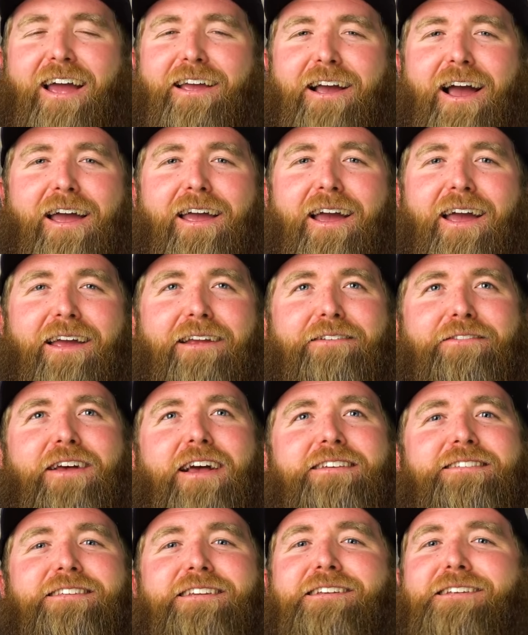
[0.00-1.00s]

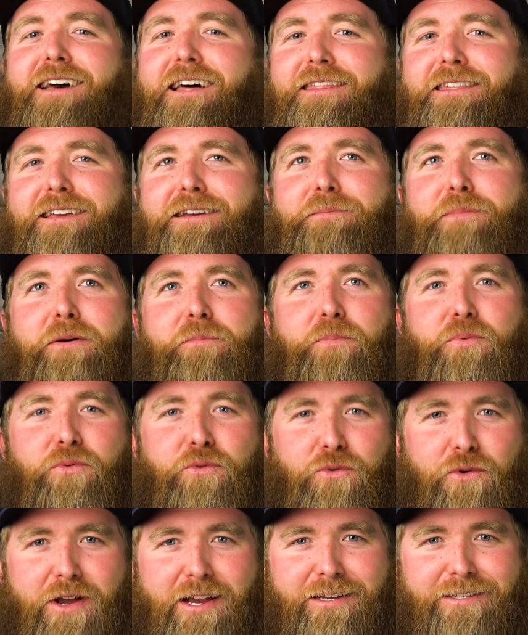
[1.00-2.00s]
I see nothing but
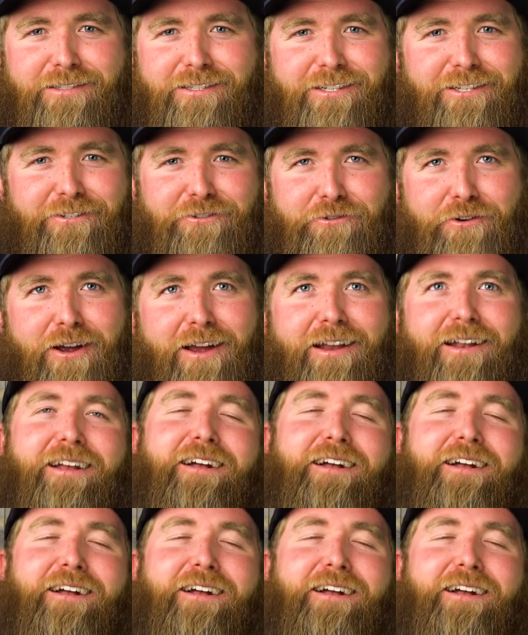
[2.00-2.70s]
praises, right?